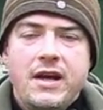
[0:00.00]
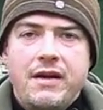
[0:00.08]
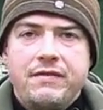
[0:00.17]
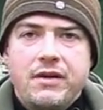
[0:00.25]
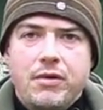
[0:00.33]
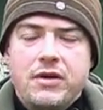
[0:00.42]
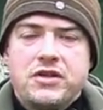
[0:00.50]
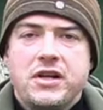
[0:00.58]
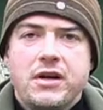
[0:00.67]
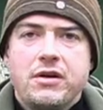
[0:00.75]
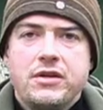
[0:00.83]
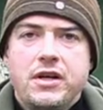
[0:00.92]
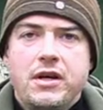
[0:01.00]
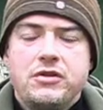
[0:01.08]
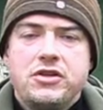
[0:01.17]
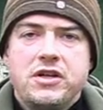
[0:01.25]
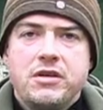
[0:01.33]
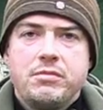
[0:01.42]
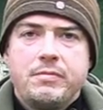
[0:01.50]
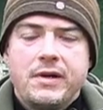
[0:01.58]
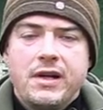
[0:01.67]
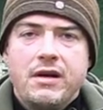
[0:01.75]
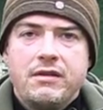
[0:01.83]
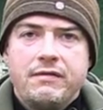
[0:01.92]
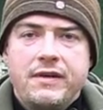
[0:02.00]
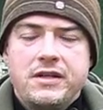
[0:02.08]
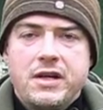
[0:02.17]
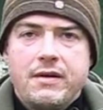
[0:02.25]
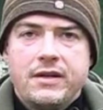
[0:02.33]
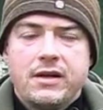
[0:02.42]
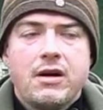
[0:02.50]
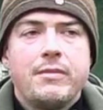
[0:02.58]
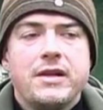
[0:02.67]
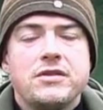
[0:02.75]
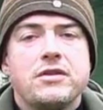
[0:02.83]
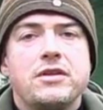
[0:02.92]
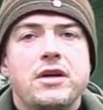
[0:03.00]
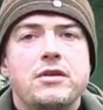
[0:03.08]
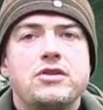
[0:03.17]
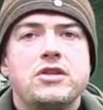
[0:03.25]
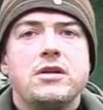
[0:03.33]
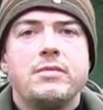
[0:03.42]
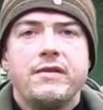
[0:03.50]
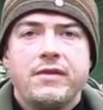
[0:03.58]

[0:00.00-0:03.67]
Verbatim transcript: If you're watching on YouTube, below the video in the comments on YouTube.